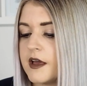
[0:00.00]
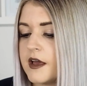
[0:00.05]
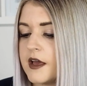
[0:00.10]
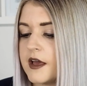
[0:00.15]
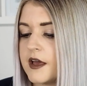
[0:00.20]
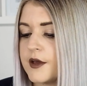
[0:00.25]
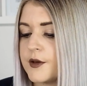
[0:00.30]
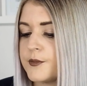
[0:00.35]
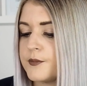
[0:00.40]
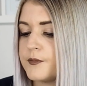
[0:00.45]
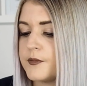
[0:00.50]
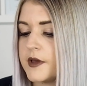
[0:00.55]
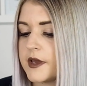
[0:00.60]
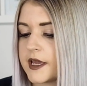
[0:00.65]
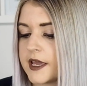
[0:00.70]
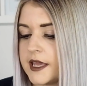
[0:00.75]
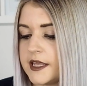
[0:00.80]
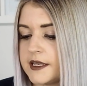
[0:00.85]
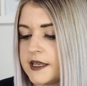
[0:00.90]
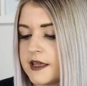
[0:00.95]

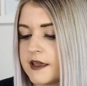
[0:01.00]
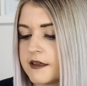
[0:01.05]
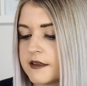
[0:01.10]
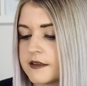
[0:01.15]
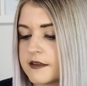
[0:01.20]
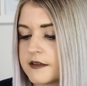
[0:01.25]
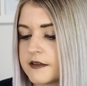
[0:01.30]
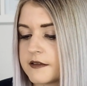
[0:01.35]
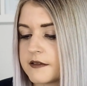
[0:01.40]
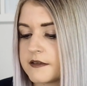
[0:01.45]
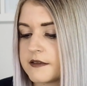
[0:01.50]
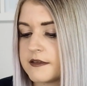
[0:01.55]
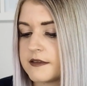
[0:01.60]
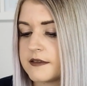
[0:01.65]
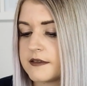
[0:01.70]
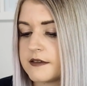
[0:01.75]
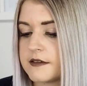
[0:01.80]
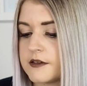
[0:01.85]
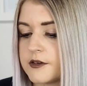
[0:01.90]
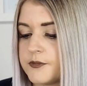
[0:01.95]
Okay,
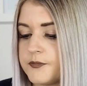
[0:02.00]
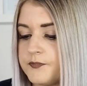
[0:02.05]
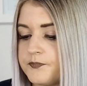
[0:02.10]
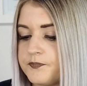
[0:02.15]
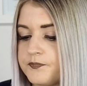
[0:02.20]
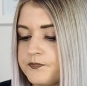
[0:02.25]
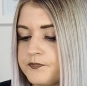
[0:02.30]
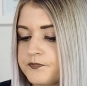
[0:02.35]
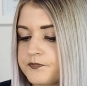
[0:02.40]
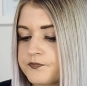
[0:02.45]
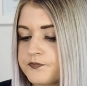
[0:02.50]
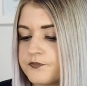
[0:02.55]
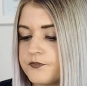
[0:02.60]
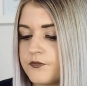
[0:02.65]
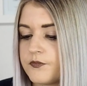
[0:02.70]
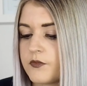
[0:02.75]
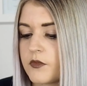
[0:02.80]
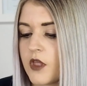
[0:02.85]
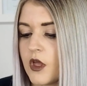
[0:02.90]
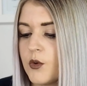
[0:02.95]
next.
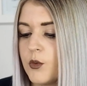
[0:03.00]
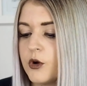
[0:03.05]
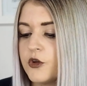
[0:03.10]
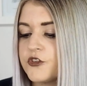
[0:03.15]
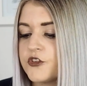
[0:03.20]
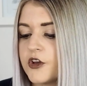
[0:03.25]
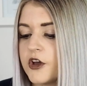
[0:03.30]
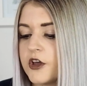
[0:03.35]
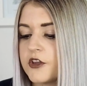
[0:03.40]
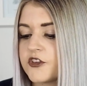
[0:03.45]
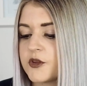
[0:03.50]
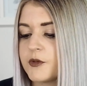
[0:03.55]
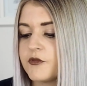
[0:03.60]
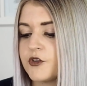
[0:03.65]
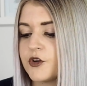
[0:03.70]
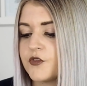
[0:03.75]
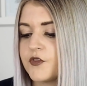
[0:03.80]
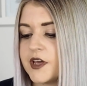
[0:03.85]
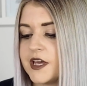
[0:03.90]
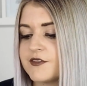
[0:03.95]
What are some of
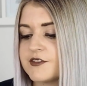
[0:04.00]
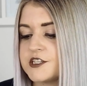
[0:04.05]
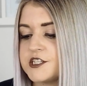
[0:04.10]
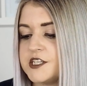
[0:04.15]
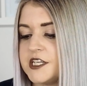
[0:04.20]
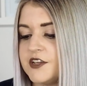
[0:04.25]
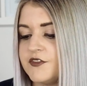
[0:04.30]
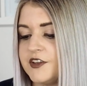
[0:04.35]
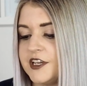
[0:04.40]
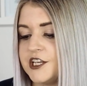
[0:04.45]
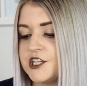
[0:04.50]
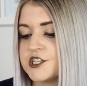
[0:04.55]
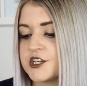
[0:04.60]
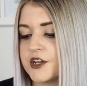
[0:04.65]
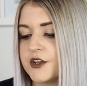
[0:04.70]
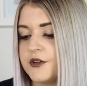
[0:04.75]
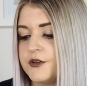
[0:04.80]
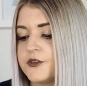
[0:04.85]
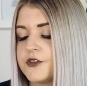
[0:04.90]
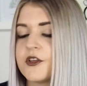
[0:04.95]
your favourite TV
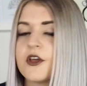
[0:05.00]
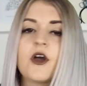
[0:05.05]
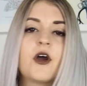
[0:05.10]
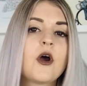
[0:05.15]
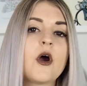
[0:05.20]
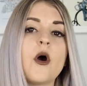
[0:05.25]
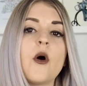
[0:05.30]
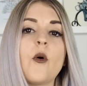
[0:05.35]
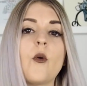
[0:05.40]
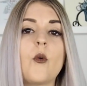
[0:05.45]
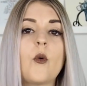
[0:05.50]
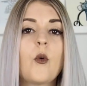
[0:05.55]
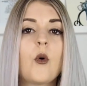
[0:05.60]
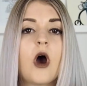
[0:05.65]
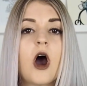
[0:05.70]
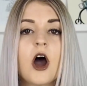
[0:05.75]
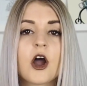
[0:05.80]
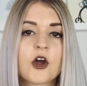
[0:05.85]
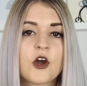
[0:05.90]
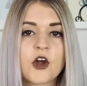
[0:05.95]
shows?
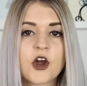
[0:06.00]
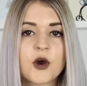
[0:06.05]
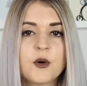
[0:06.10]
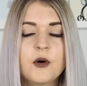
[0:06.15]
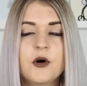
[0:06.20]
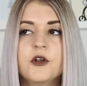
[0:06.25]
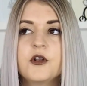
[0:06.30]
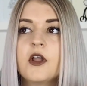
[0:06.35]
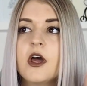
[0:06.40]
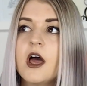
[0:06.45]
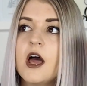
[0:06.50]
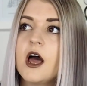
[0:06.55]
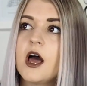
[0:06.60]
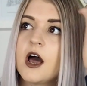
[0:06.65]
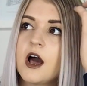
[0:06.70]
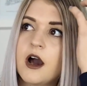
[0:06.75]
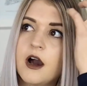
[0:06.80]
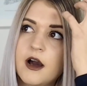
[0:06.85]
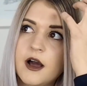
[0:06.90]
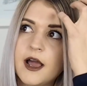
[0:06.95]
I could go on.
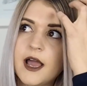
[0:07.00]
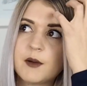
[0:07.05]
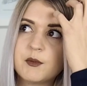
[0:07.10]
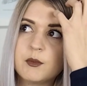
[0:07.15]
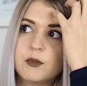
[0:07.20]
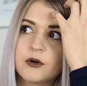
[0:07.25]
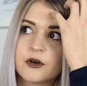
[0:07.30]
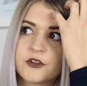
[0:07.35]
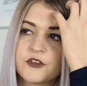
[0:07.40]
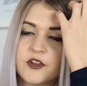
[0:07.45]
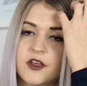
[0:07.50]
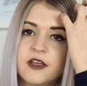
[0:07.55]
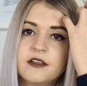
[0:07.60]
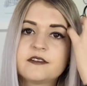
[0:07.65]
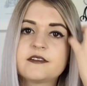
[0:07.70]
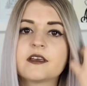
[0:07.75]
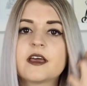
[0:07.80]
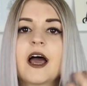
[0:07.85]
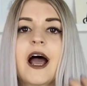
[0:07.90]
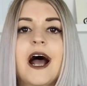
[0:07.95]
I am a box
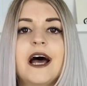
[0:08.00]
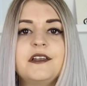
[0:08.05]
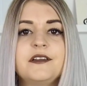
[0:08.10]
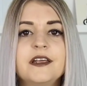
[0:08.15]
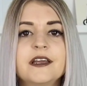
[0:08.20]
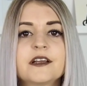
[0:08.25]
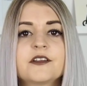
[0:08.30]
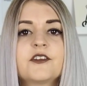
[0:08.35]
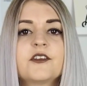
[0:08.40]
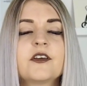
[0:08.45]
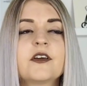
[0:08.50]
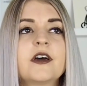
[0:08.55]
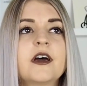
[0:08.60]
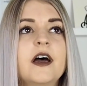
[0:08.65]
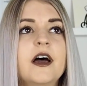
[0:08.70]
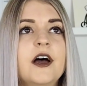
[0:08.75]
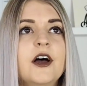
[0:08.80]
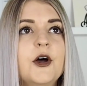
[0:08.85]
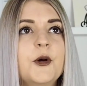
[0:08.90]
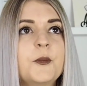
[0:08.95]
set addict.
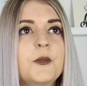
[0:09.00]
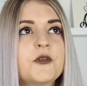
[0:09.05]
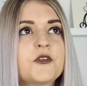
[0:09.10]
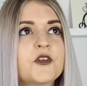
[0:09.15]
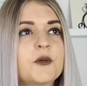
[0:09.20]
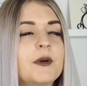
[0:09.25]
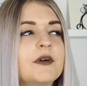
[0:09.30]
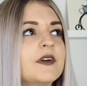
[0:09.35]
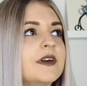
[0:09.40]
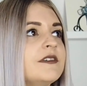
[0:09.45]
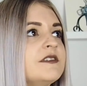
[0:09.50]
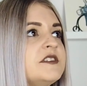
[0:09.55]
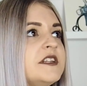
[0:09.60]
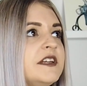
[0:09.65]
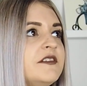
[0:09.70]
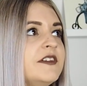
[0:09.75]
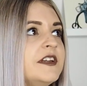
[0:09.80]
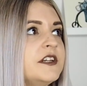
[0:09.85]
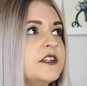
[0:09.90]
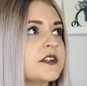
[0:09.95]
So my favourite
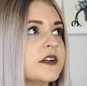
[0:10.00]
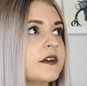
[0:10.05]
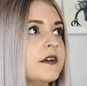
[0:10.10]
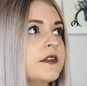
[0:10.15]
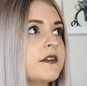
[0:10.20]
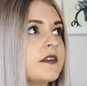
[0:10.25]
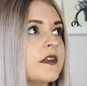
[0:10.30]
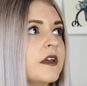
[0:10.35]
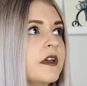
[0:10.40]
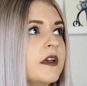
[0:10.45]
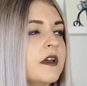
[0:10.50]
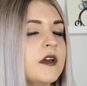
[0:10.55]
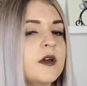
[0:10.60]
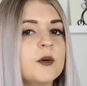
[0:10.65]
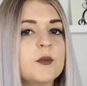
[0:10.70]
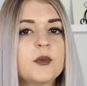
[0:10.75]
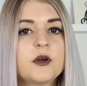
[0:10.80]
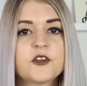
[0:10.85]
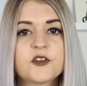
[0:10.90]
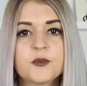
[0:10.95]
TV shows:
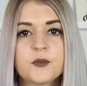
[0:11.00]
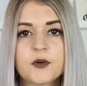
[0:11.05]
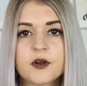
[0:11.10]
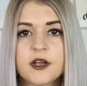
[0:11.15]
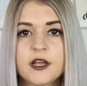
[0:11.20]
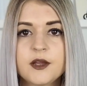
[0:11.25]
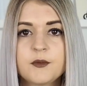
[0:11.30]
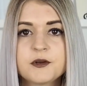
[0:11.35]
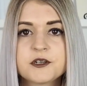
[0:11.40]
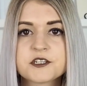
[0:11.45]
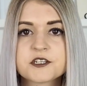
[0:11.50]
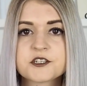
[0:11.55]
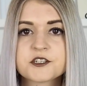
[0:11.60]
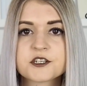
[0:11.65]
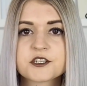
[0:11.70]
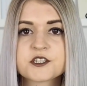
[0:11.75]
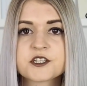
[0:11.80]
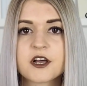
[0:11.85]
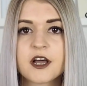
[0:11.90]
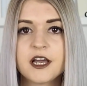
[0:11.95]
Prison Break, which has
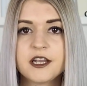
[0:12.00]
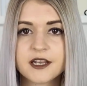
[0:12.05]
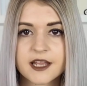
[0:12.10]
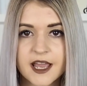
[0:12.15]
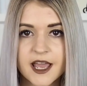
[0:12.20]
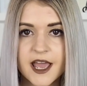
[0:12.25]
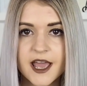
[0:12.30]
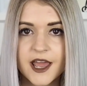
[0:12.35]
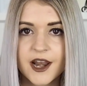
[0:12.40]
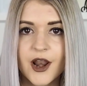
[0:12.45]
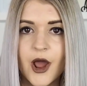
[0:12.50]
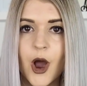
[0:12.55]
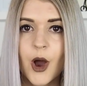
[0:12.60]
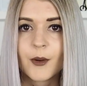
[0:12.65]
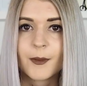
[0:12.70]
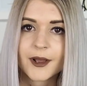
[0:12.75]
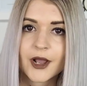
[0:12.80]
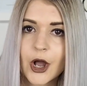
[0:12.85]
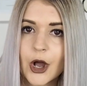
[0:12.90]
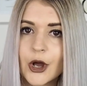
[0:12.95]
just started again.
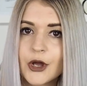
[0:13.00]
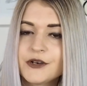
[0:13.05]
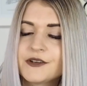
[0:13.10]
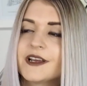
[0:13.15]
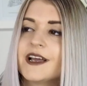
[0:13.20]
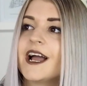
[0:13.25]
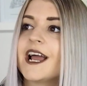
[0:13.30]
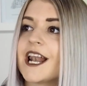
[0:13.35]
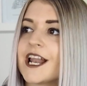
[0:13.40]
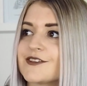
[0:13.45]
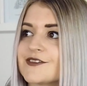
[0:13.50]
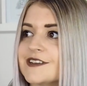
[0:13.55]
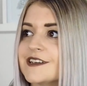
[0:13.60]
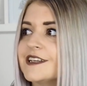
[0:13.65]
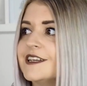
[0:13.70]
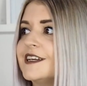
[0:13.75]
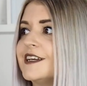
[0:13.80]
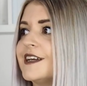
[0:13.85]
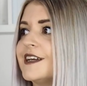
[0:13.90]
Oh my god, I love it.